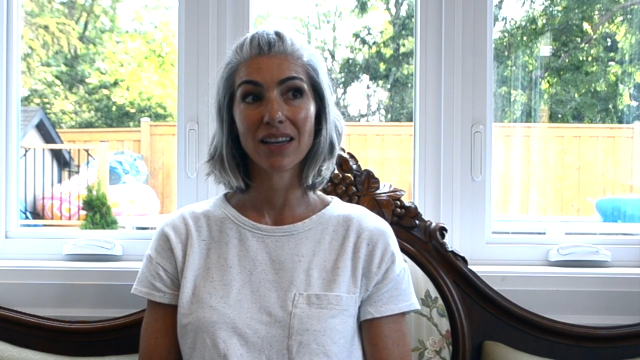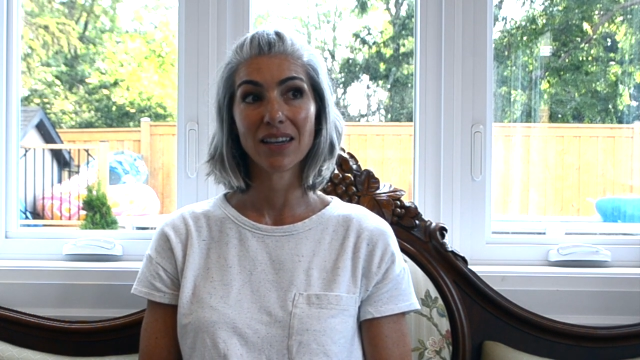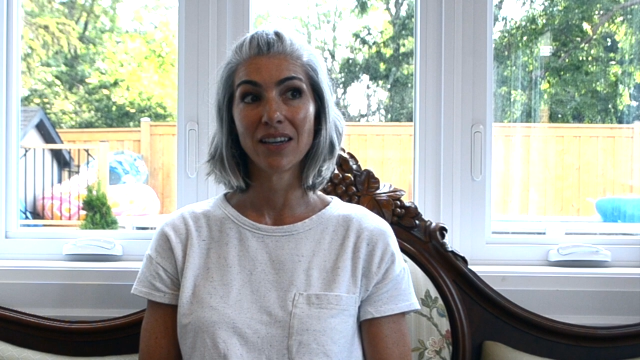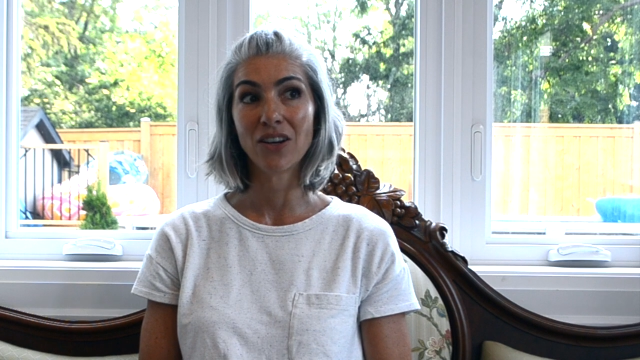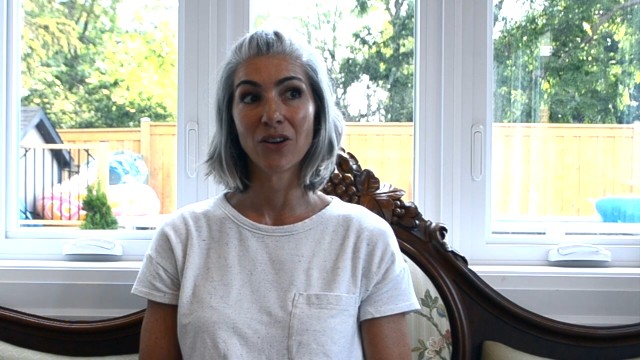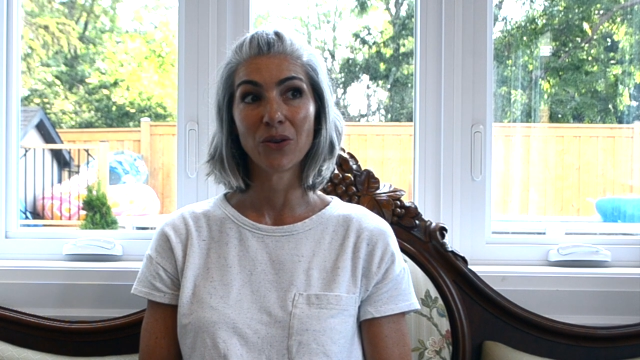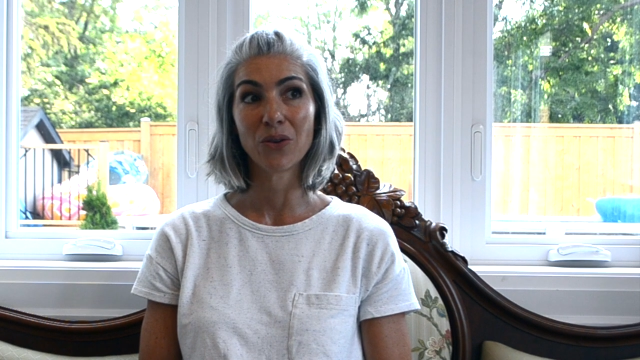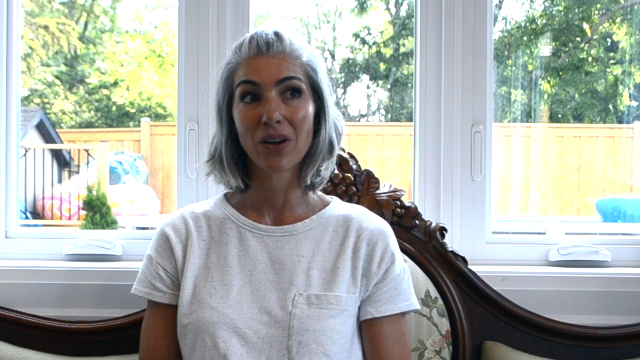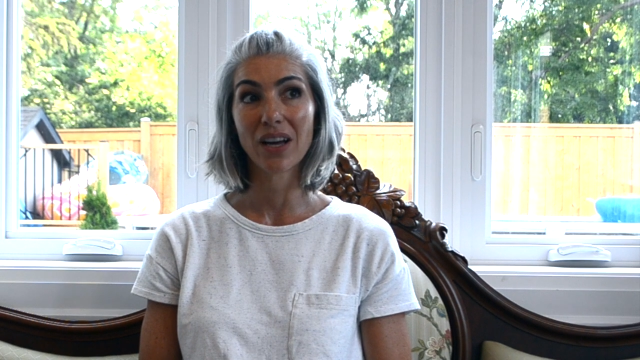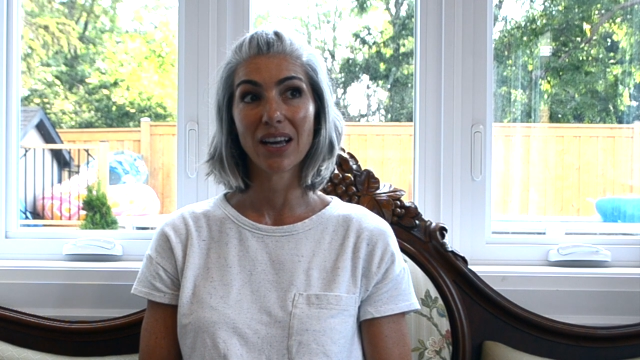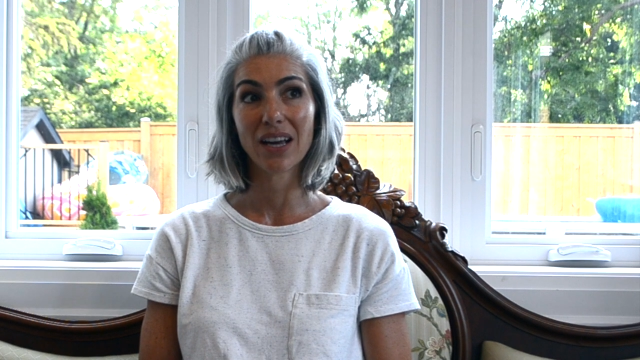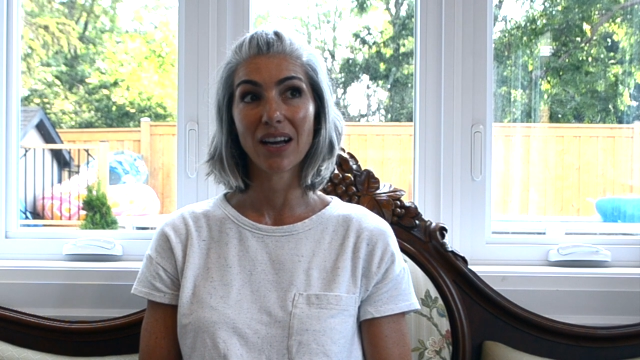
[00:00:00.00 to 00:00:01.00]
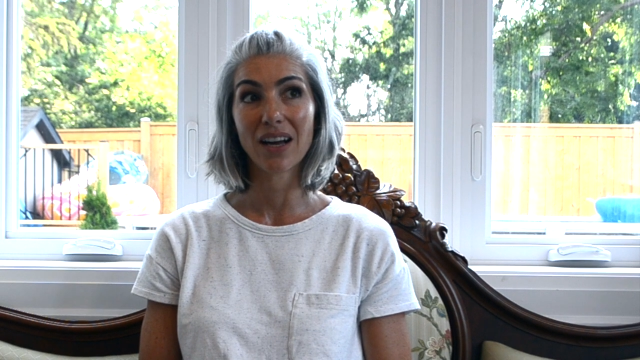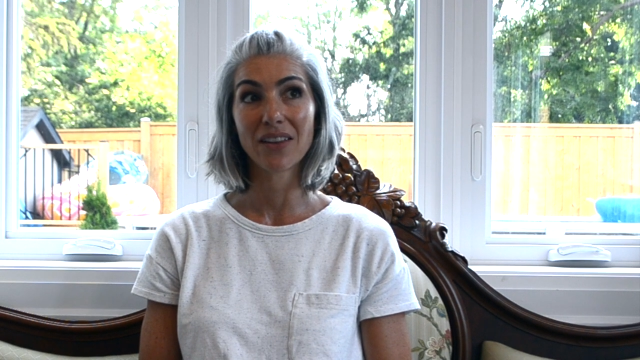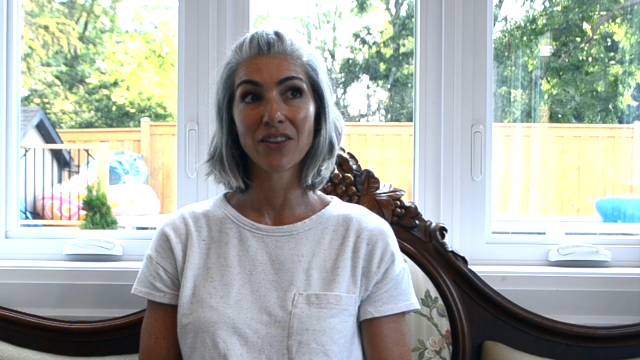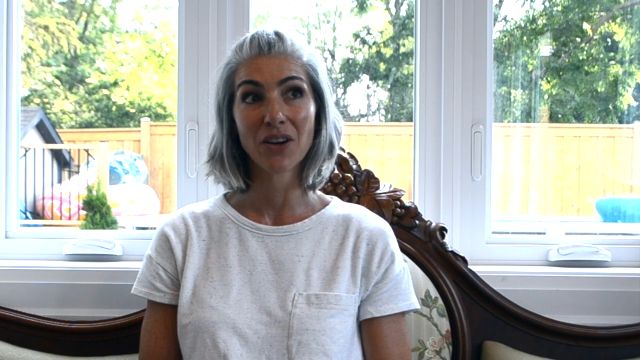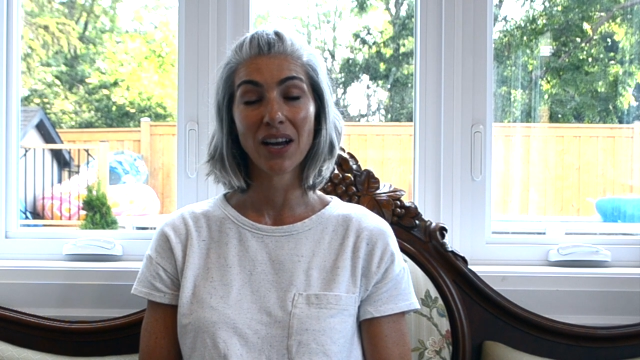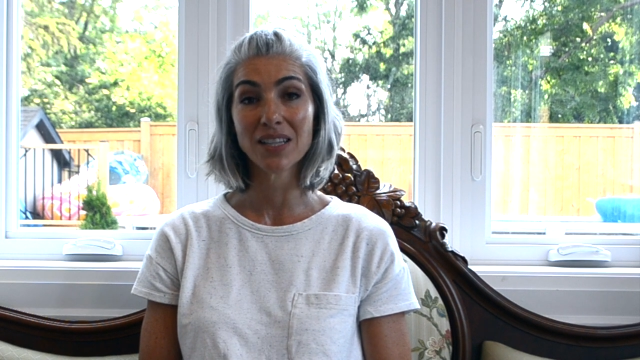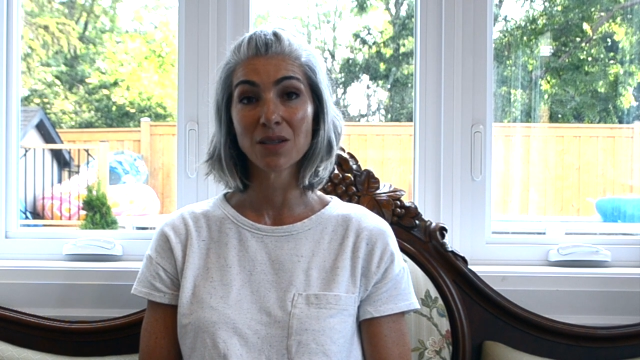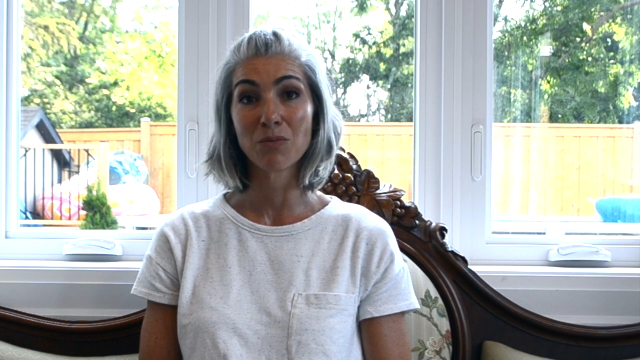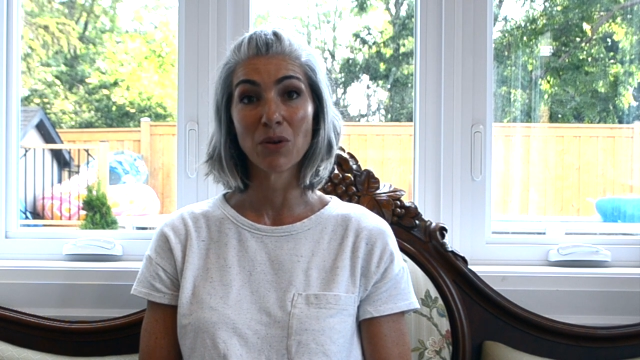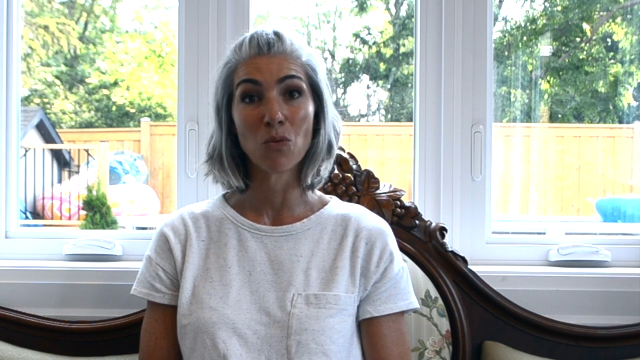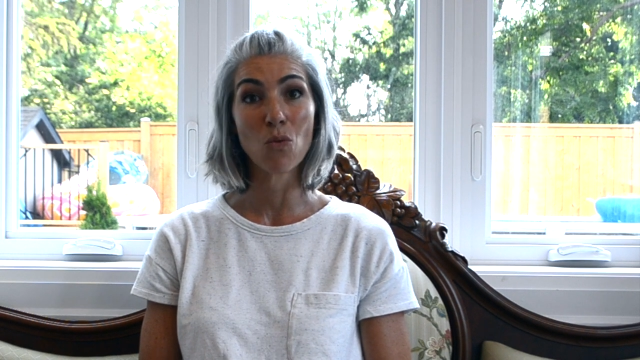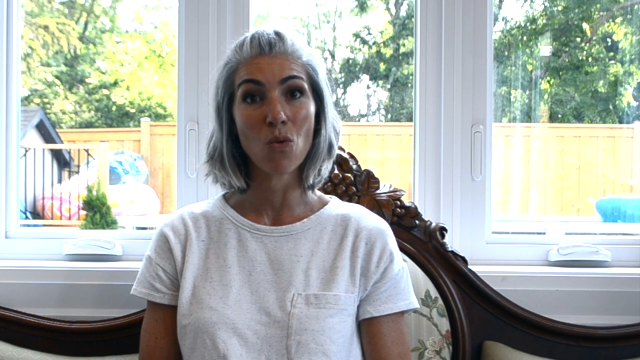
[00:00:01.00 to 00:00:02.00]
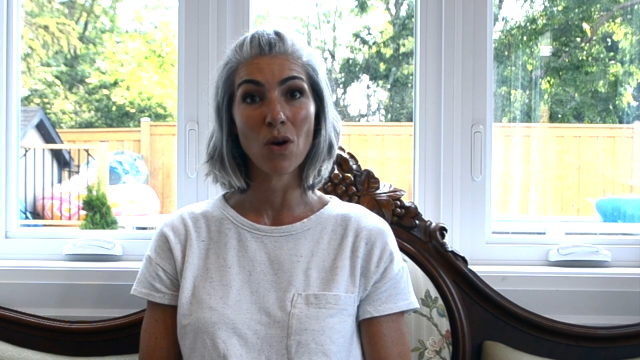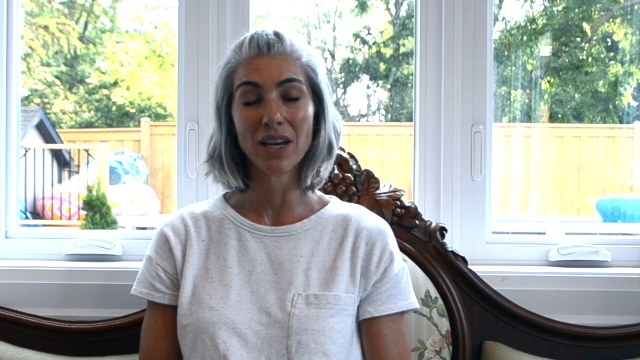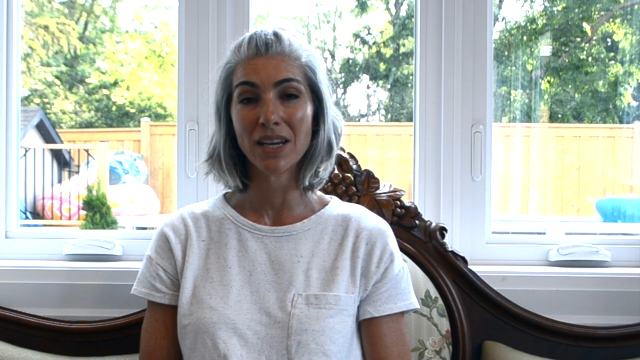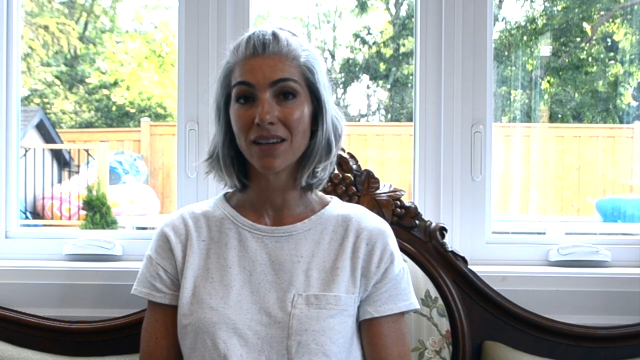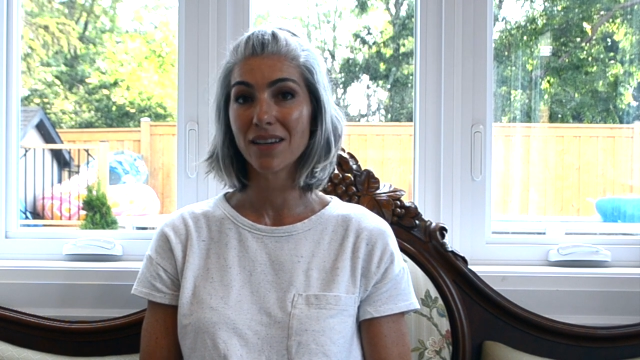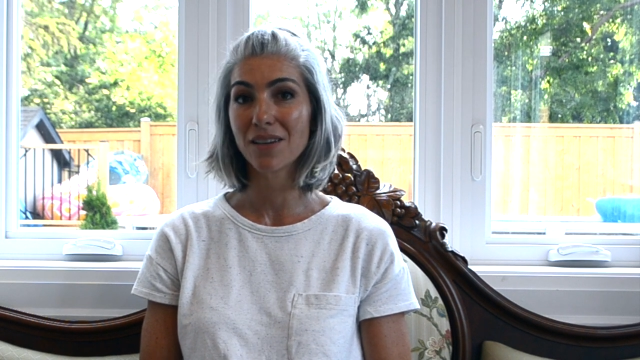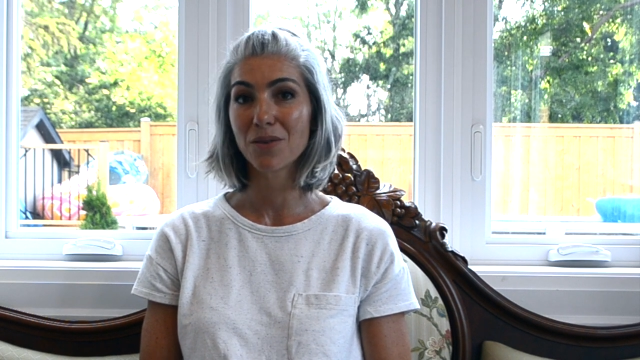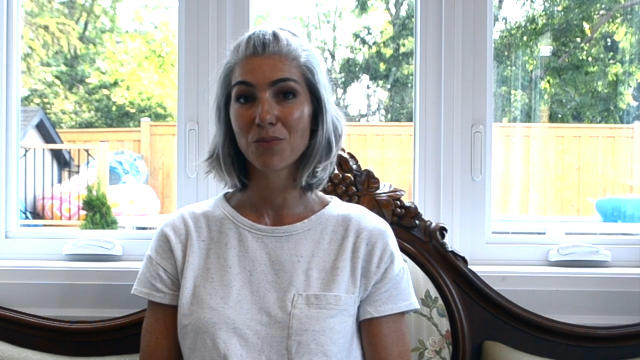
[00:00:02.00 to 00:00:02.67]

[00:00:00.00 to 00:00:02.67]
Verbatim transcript: you know, there hasn't been one